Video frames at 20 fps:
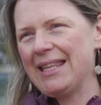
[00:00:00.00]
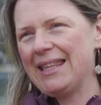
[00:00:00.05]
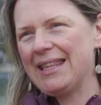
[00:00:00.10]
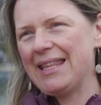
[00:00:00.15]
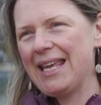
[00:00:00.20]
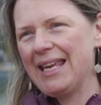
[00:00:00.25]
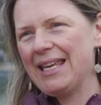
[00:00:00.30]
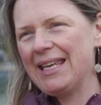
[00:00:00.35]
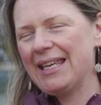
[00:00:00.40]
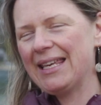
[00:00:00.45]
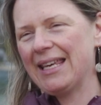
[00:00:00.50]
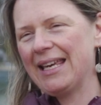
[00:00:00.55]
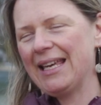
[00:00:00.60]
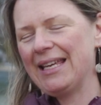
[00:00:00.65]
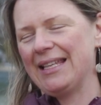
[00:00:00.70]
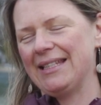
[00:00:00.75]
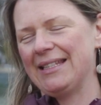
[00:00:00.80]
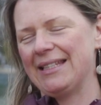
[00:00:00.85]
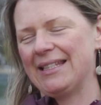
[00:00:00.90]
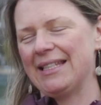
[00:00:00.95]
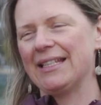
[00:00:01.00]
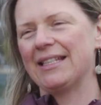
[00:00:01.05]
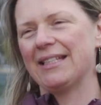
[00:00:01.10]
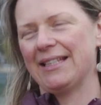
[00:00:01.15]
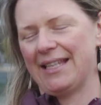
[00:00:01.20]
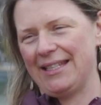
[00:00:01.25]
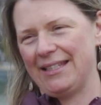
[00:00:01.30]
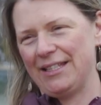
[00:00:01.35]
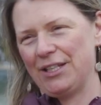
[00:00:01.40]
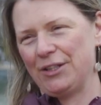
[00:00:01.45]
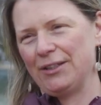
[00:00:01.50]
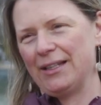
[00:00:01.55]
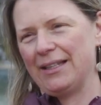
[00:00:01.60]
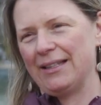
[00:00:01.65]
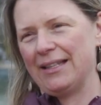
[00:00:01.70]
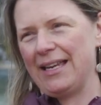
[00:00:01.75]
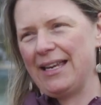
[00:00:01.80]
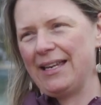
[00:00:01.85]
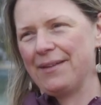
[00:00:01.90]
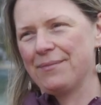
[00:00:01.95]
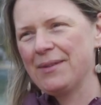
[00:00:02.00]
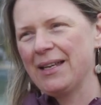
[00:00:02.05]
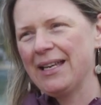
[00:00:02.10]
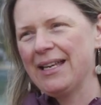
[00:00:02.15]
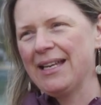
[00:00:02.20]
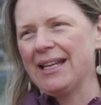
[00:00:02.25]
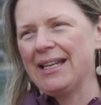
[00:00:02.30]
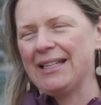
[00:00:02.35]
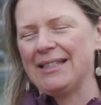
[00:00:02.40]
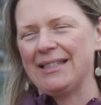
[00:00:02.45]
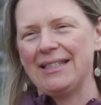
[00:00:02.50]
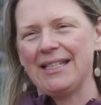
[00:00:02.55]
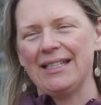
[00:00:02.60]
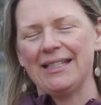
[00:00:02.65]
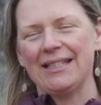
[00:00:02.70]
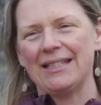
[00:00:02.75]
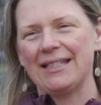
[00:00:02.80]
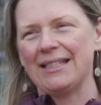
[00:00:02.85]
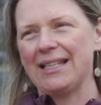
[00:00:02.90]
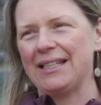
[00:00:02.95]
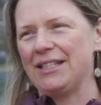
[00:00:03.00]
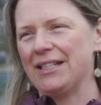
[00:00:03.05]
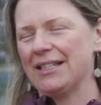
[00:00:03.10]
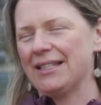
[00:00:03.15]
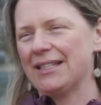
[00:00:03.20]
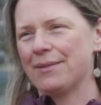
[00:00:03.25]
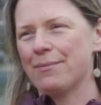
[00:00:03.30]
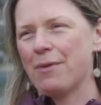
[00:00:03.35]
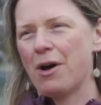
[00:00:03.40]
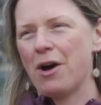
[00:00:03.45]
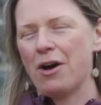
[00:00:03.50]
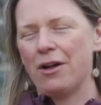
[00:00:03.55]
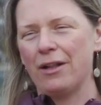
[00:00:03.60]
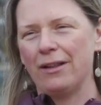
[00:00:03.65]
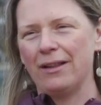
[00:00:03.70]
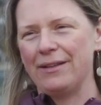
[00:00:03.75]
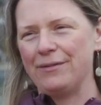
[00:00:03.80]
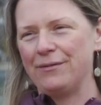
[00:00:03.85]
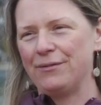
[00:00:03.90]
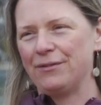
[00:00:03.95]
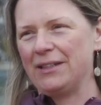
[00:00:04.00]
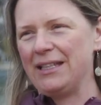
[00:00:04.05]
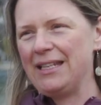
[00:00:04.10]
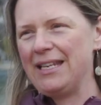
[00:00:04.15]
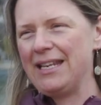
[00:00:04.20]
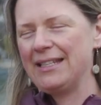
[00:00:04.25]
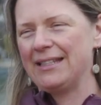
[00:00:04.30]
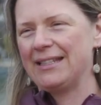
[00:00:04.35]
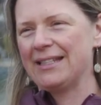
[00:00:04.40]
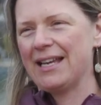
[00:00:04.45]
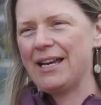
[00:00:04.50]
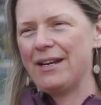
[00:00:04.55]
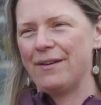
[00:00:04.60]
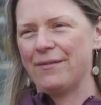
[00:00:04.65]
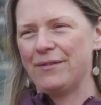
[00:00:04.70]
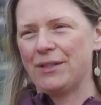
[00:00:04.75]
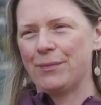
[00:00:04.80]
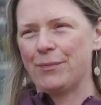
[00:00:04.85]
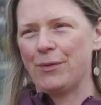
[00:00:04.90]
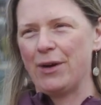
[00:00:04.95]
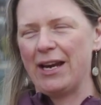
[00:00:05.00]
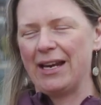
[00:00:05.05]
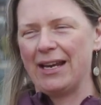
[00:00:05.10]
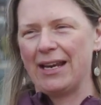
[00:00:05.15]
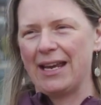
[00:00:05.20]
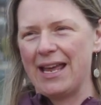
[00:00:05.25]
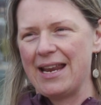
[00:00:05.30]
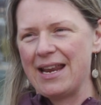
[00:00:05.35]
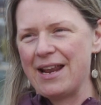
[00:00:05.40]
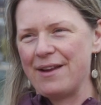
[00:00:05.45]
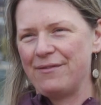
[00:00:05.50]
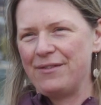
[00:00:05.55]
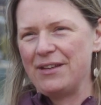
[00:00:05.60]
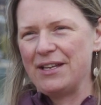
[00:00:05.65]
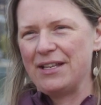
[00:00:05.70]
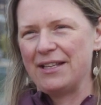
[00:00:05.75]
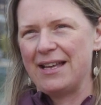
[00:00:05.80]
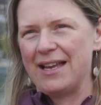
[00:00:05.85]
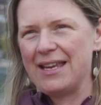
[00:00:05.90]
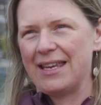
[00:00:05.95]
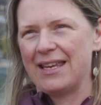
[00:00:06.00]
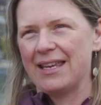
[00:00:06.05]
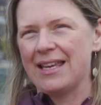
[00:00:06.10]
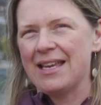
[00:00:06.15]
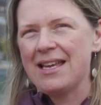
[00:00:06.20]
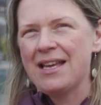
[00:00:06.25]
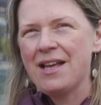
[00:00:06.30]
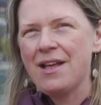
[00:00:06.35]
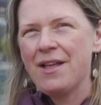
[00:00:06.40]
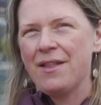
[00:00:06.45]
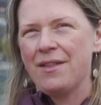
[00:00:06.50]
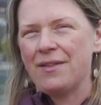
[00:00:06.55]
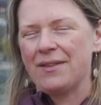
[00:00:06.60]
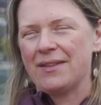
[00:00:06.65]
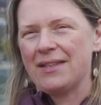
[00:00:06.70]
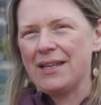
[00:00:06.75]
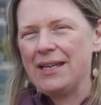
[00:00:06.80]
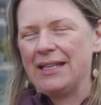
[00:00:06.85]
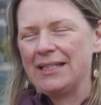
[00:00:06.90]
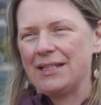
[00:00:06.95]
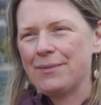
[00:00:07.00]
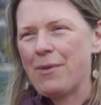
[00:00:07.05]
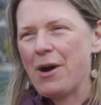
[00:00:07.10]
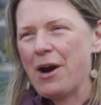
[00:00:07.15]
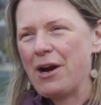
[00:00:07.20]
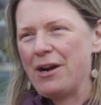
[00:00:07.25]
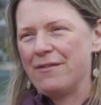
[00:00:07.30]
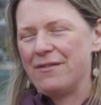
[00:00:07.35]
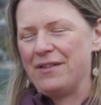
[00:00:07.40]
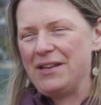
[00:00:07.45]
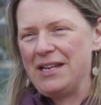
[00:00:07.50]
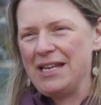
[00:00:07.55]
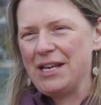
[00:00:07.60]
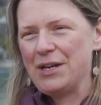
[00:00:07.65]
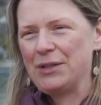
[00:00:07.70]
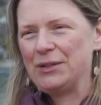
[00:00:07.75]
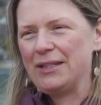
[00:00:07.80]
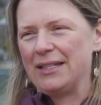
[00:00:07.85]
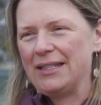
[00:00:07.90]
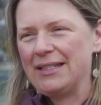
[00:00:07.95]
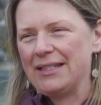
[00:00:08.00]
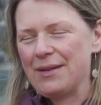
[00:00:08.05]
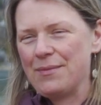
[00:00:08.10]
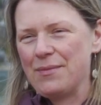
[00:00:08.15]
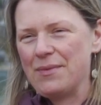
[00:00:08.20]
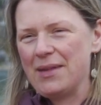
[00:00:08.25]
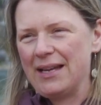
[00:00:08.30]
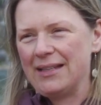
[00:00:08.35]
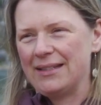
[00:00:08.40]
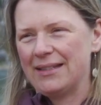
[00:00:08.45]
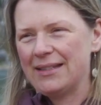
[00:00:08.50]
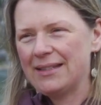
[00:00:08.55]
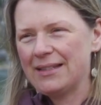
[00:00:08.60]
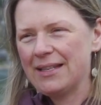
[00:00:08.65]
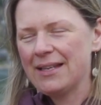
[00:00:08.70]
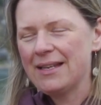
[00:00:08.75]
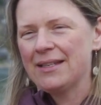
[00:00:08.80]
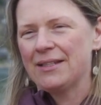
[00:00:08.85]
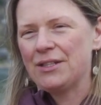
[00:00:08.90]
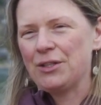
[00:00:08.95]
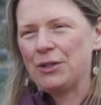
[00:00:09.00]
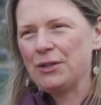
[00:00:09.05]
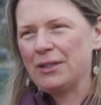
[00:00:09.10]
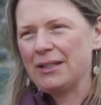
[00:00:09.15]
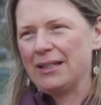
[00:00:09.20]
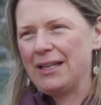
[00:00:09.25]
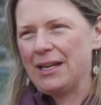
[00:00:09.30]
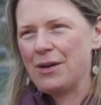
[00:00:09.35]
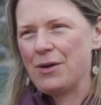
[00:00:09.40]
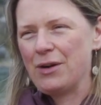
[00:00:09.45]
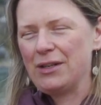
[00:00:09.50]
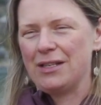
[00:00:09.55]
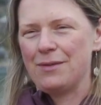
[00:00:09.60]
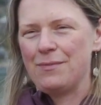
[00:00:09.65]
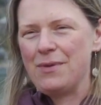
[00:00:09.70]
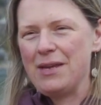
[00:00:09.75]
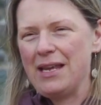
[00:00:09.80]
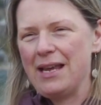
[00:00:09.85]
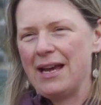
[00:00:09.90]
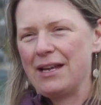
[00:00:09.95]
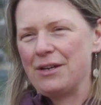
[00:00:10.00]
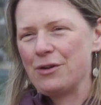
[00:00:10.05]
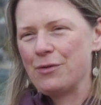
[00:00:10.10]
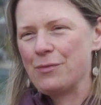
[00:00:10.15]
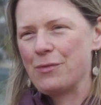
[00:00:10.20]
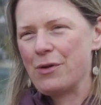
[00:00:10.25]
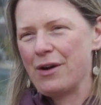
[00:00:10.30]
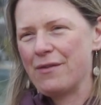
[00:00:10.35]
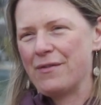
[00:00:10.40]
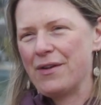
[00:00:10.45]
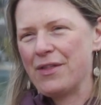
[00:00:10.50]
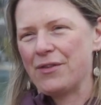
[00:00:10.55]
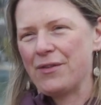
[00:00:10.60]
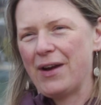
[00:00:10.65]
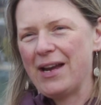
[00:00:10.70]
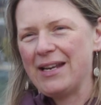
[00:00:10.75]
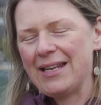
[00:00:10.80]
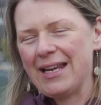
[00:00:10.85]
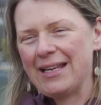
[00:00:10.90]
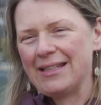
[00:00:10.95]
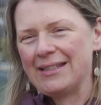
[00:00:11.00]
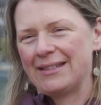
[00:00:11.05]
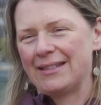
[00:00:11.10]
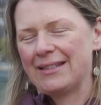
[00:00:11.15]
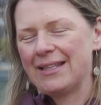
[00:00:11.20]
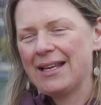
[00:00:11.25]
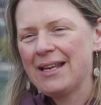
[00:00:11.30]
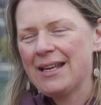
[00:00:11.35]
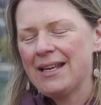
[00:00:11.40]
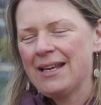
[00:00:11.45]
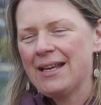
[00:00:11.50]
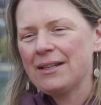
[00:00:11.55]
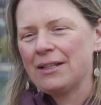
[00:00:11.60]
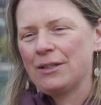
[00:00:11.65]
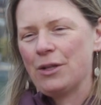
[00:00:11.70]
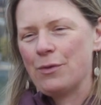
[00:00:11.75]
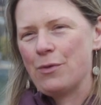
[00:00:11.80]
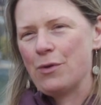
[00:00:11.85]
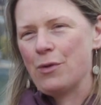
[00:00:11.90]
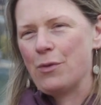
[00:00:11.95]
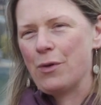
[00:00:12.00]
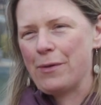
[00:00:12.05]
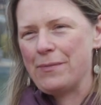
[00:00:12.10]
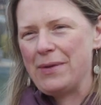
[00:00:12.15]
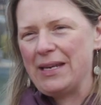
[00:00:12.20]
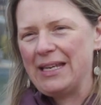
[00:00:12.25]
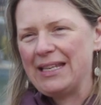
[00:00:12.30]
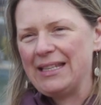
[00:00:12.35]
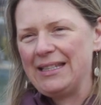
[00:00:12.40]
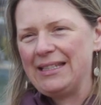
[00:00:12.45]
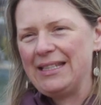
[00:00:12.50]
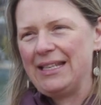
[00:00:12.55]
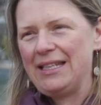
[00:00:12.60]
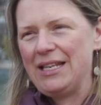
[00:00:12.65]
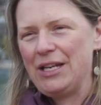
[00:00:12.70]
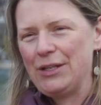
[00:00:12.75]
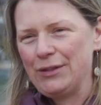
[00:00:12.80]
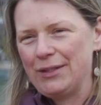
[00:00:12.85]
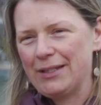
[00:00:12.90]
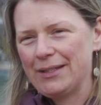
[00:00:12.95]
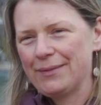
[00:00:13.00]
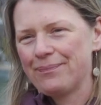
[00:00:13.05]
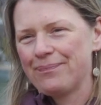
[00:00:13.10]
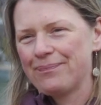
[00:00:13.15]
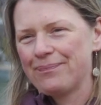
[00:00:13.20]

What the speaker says: think, is the glacier lily. It's just such a small and fleeting sign of spring, and I feel like it's part of an ecosystem that's certainly going to be under more of a threat as global warming continues.